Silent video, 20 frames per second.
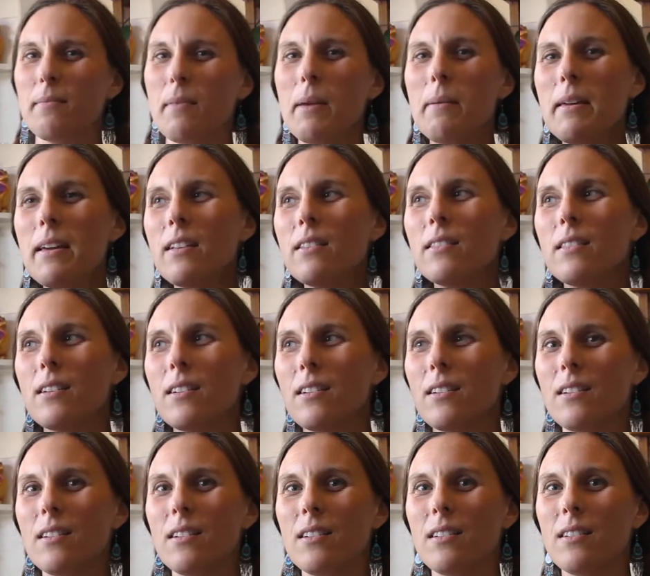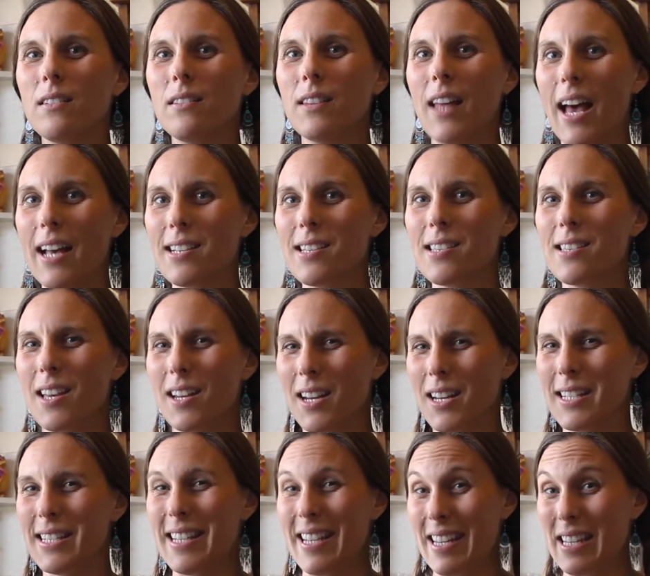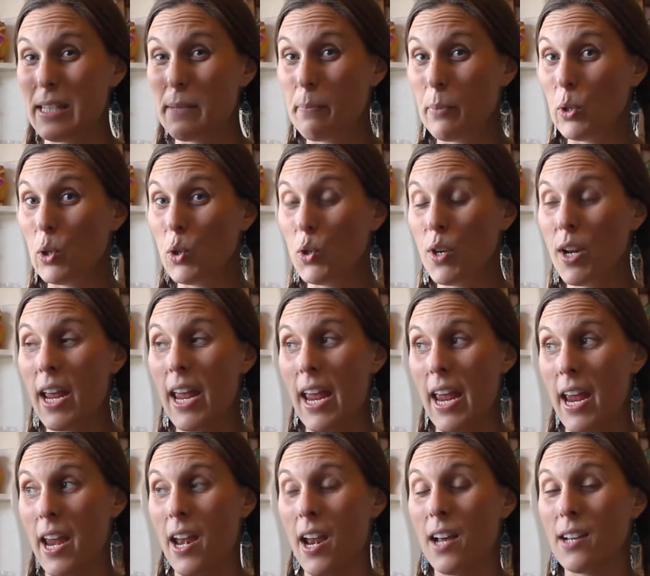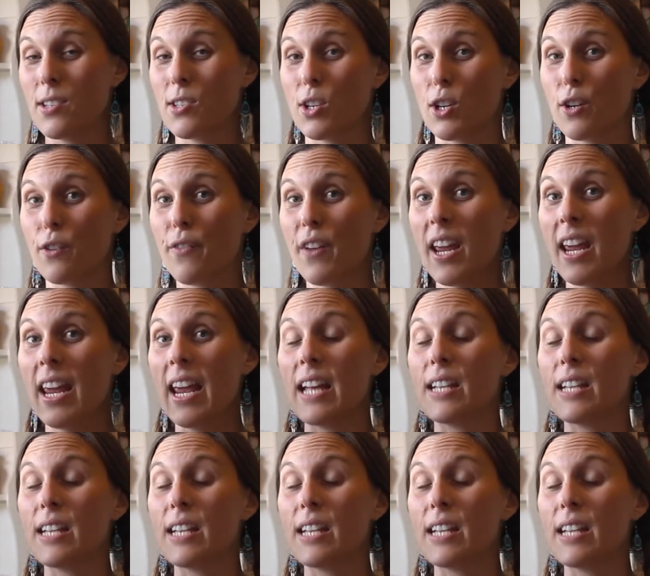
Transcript: maybe a little less than a teaspoon in a serving.